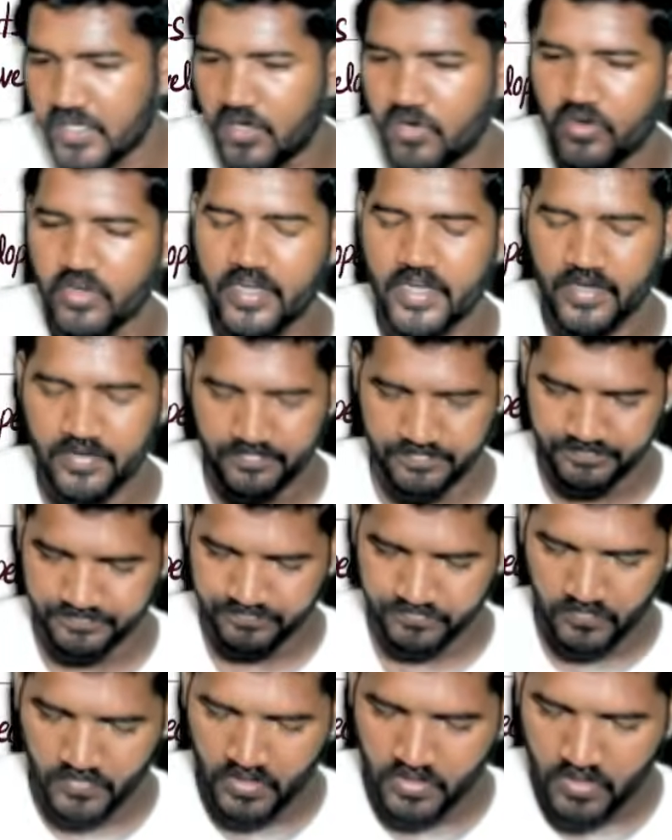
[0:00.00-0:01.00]
Okay.
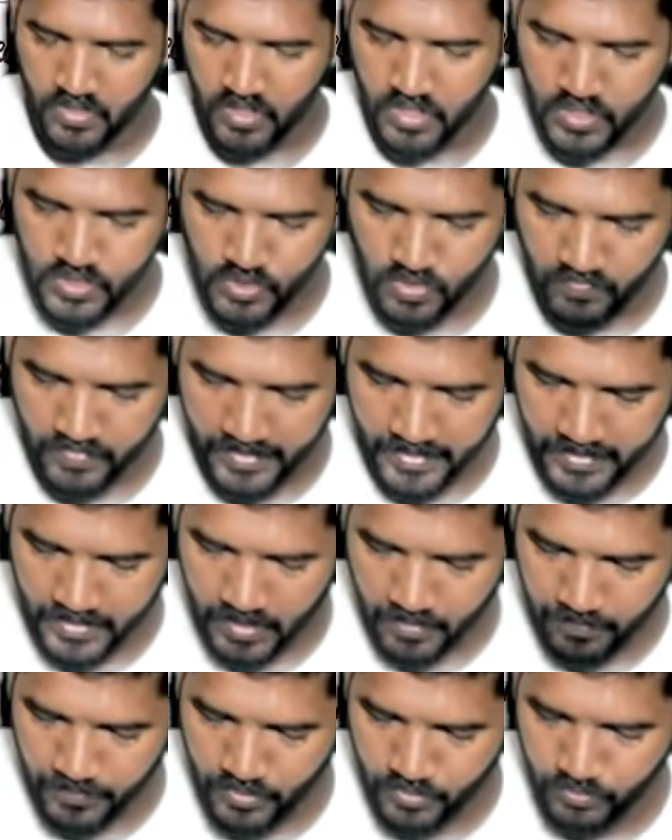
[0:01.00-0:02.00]
So when it
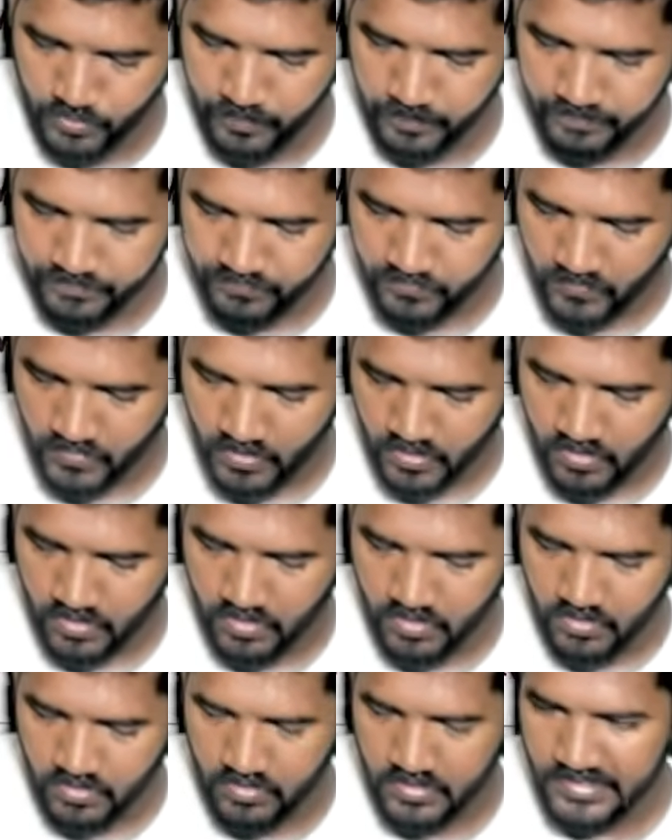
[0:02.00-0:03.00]
comes to
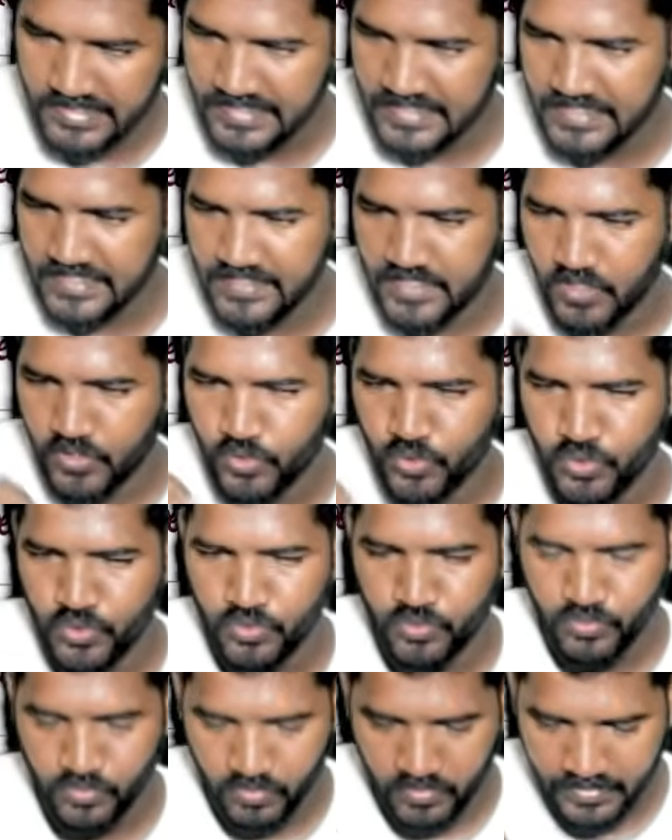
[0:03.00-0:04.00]
these are 2
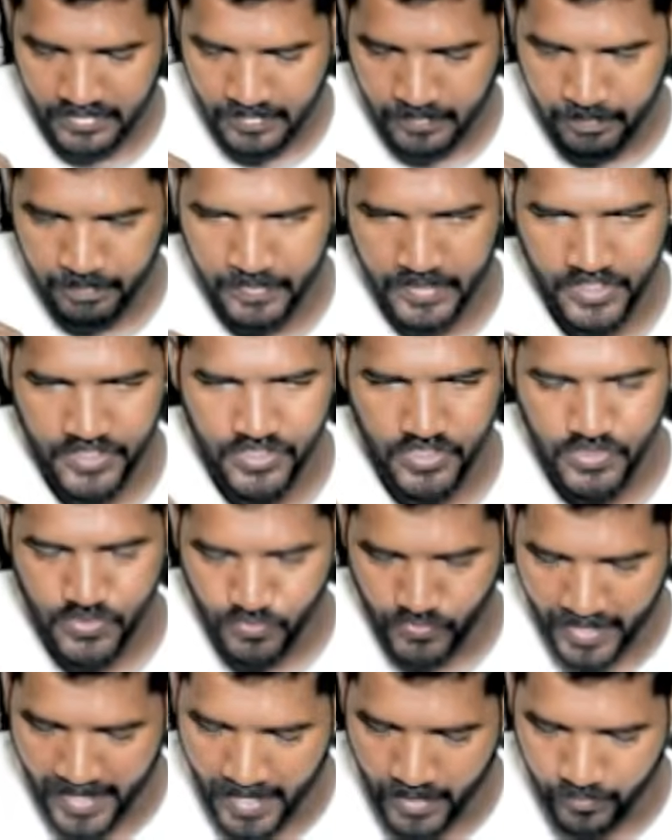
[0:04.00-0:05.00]
productions we
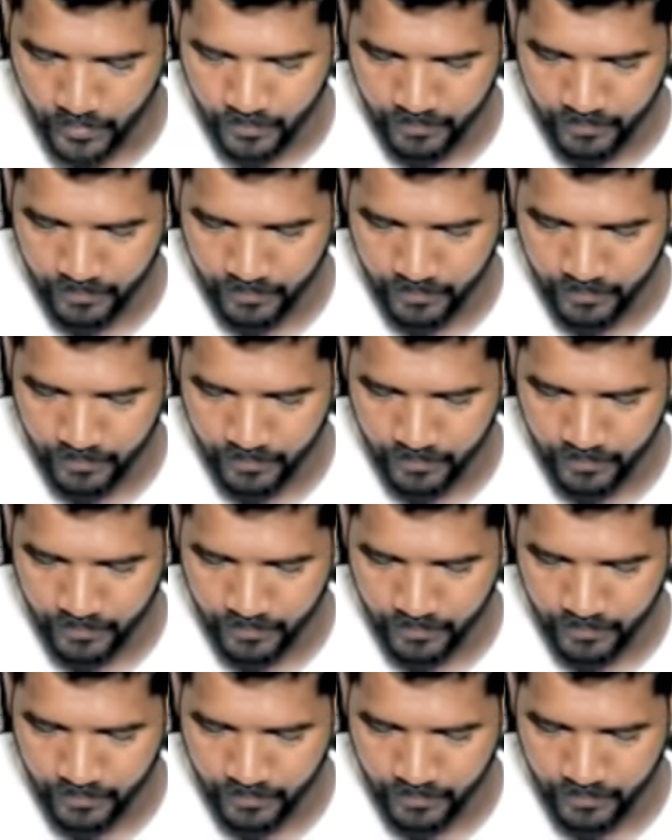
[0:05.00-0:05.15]
have.